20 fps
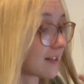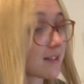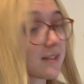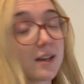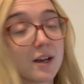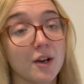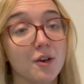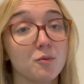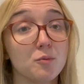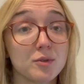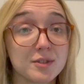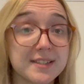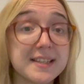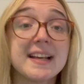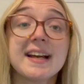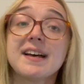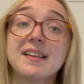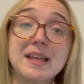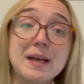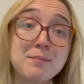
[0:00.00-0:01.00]
So we'll see
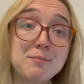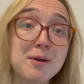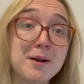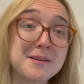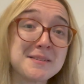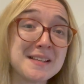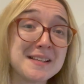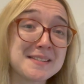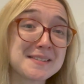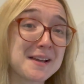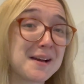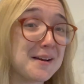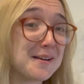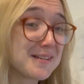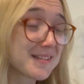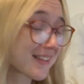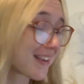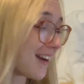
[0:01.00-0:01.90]
how that process goes,